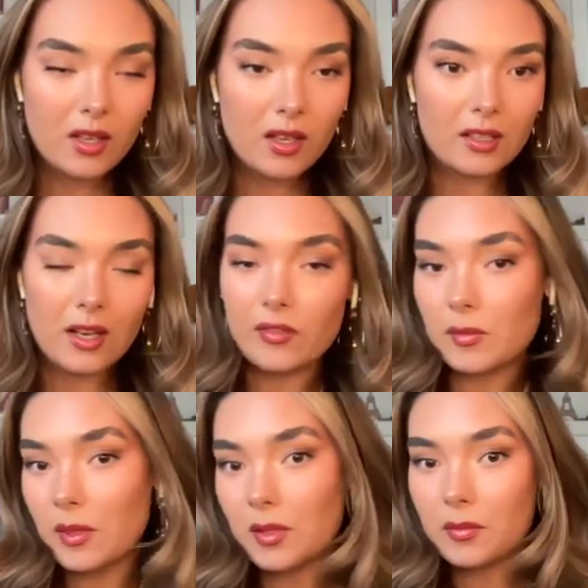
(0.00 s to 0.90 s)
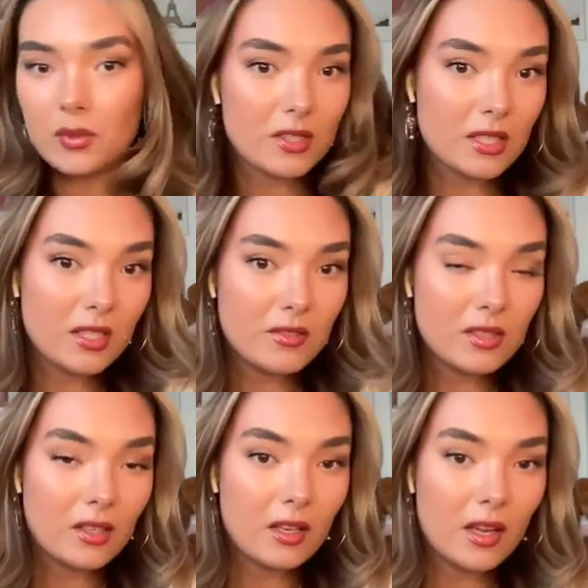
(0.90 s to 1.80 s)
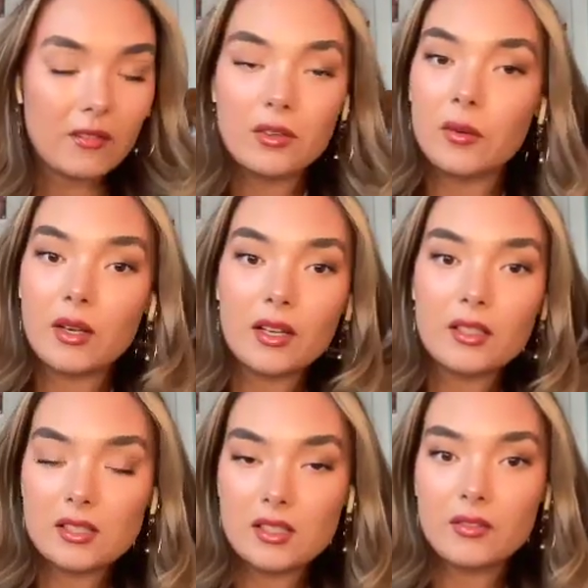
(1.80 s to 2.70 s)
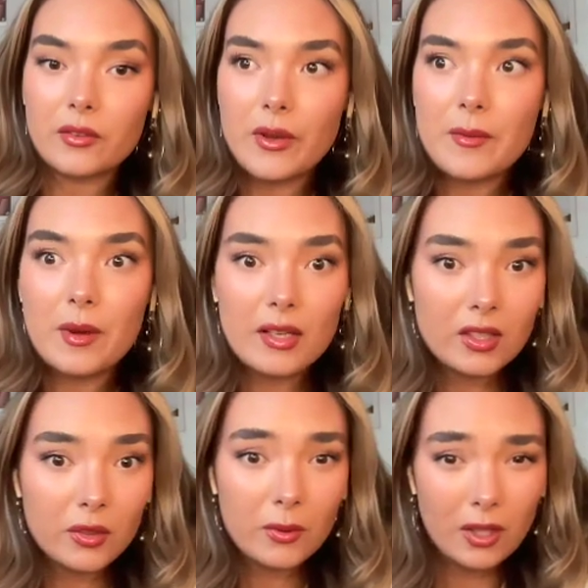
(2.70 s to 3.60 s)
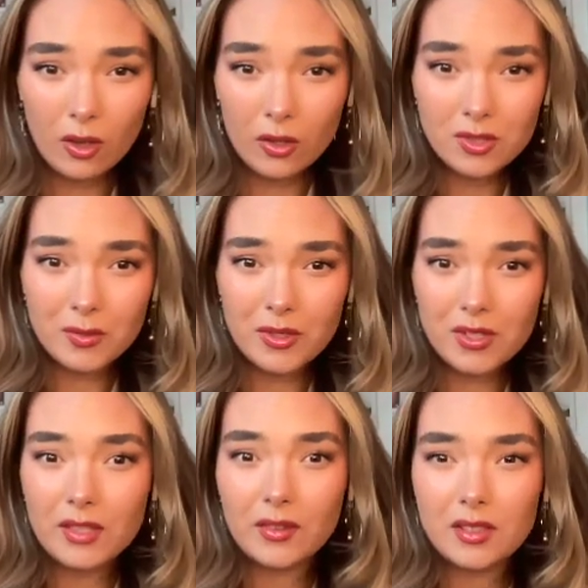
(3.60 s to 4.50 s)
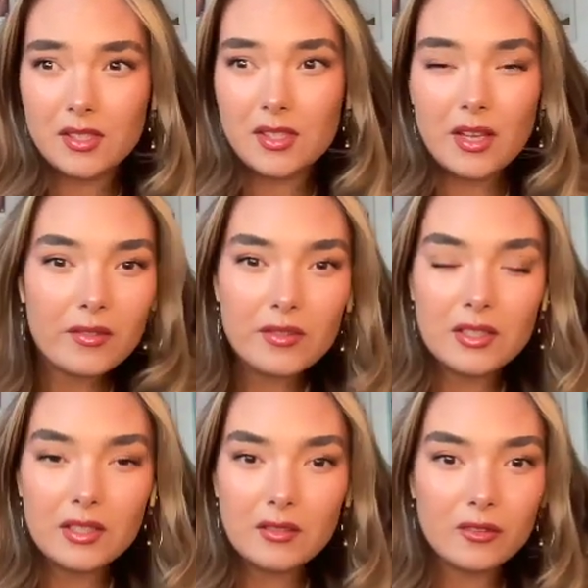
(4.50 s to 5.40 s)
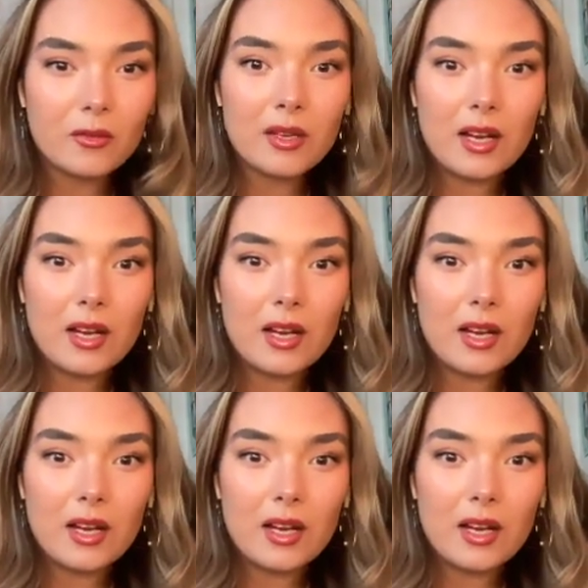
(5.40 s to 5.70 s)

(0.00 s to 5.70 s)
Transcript: And everybody perceives everyone else in a different way, but I think we also perceive ourselves in a different way.